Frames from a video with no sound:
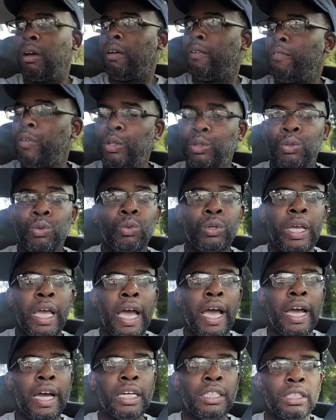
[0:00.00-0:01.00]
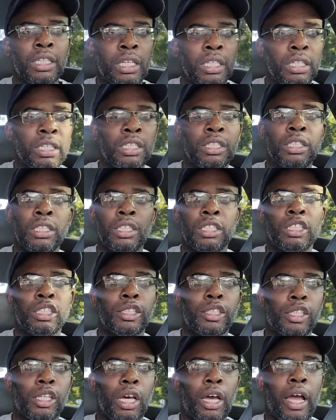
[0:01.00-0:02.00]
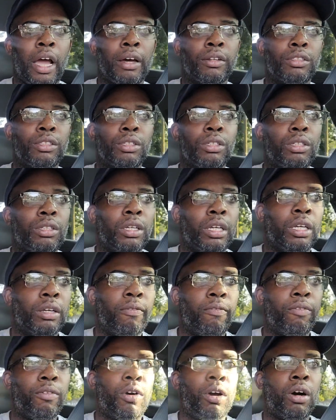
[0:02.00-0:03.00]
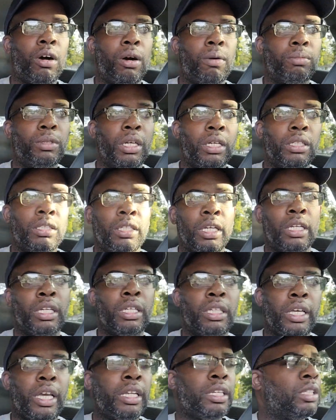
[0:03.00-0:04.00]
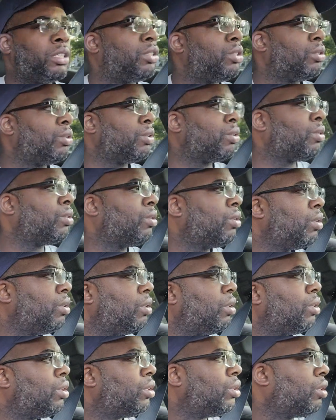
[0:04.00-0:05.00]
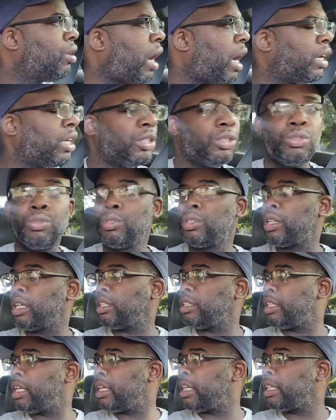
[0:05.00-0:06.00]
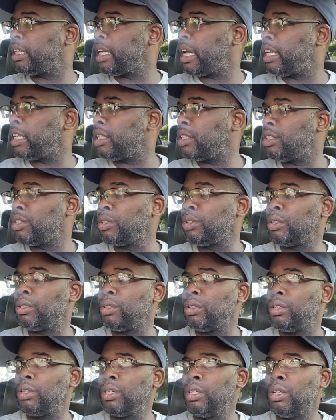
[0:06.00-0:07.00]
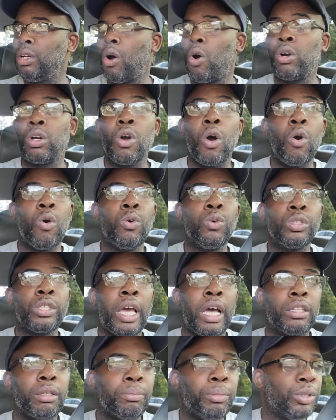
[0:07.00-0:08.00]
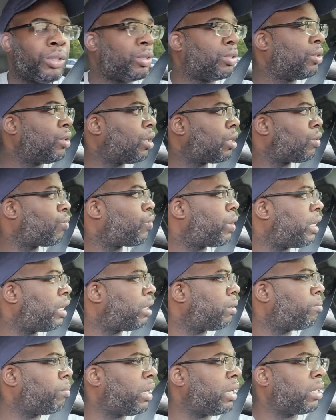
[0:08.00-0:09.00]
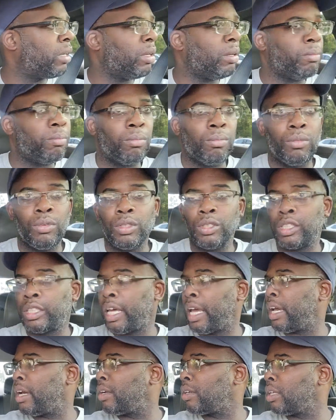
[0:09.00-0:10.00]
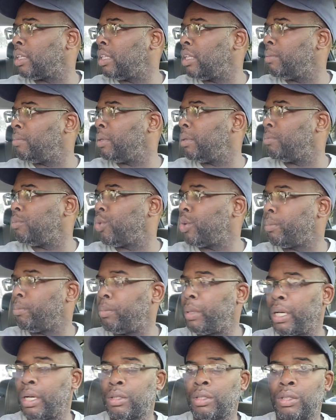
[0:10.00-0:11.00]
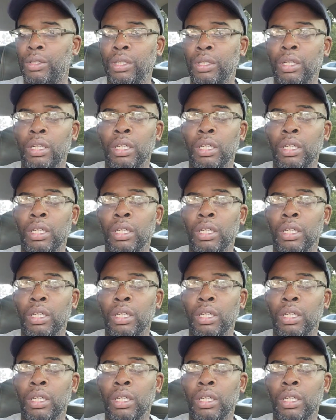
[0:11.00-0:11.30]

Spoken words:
for you guys, and this is out dedicated to, I guess you could say dedicated to, or goes out, to put it another way to make it sound a little bit more better,